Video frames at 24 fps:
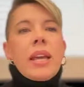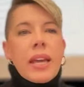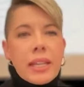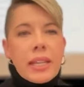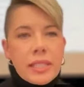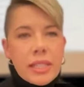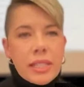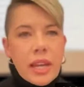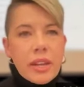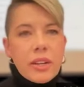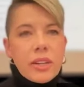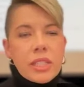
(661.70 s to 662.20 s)

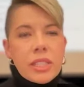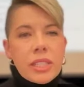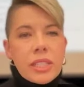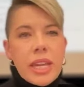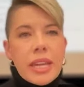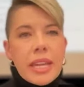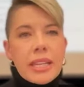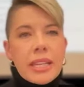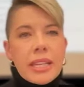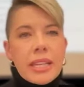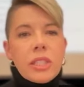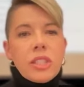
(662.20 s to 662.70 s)
It's under
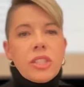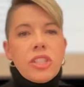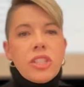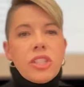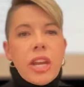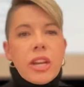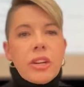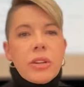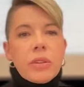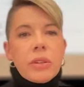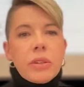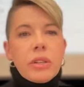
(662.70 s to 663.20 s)
settings,
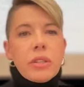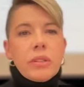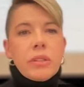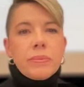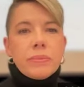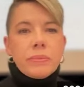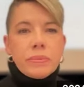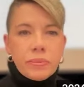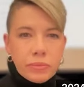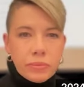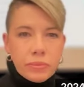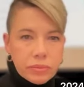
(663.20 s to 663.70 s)
general.
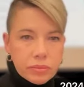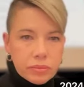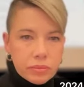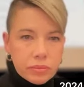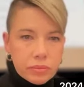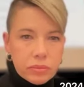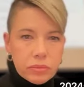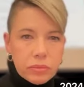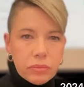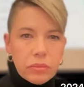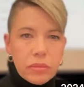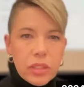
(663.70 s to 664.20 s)

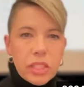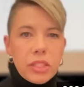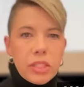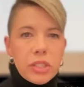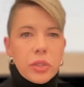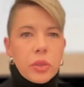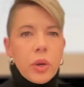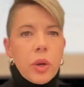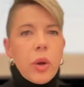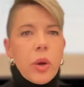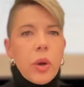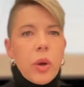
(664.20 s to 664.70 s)

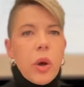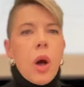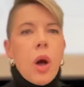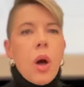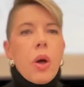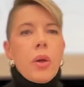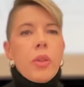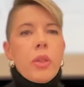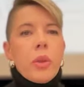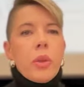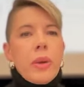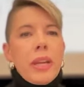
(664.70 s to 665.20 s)
Scroll
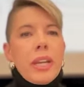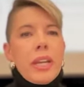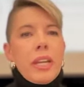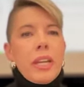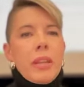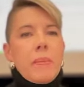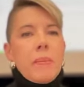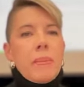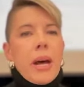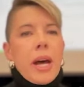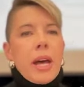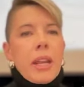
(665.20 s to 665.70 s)
all the way to
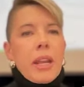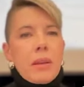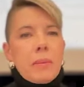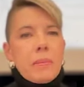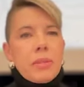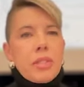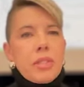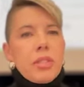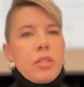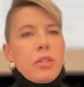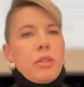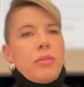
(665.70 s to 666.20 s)
the
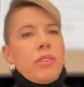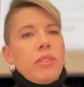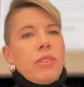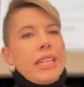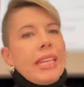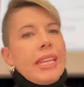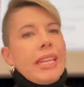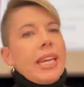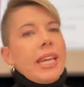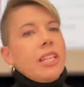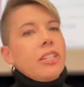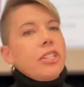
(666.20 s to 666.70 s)
bottom to
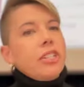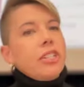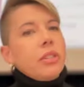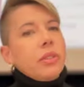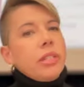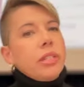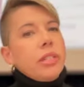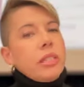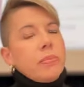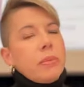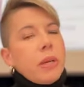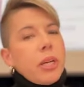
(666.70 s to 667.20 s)
vacation
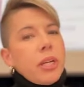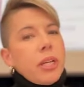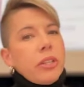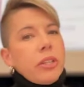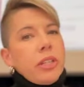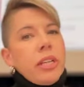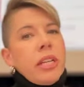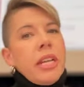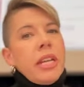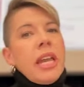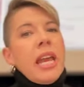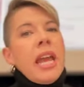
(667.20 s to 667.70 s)

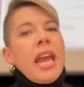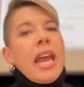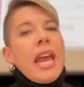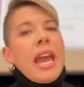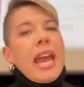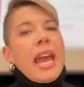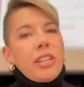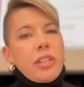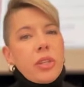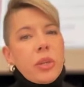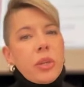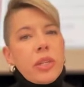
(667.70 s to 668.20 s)
responder,
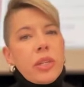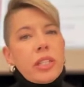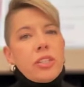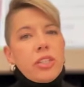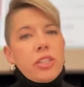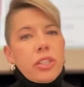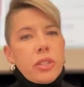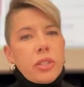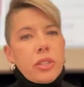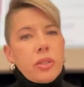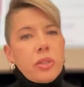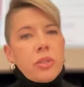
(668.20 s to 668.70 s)
and you can
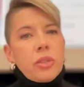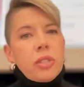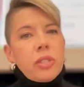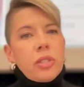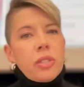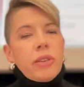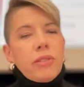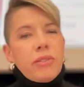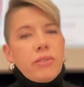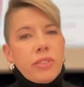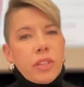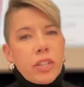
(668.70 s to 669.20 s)
choose
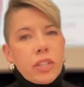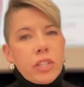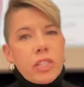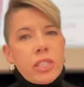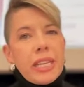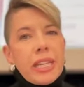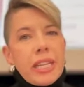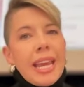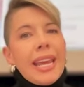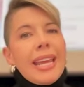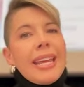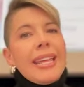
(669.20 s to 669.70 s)
the
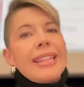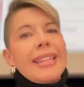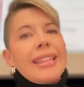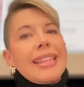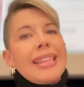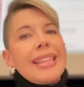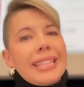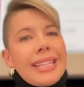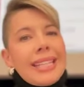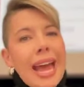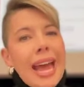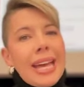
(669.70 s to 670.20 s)
first day,
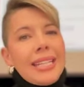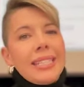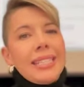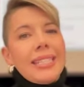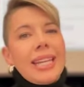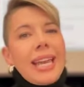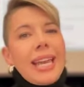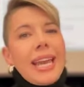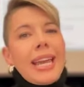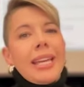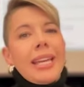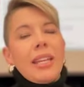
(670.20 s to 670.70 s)
the
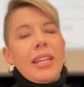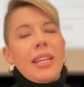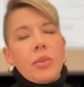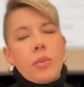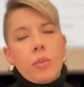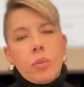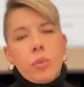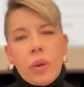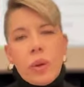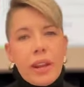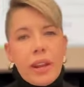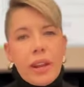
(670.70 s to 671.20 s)
last day,
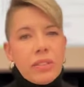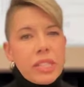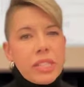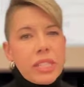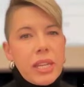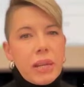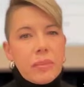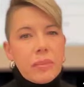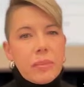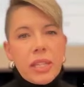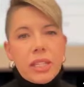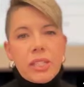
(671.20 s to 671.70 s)
whatever
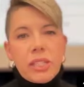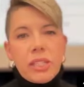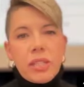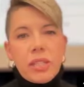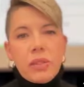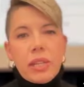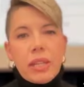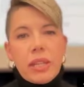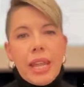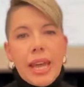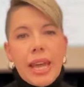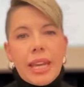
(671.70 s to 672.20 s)
subject
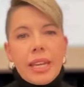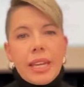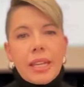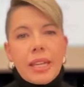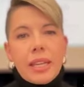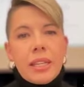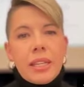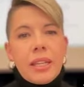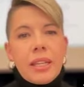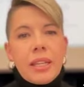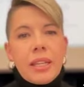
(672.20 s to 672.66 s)
you'd like.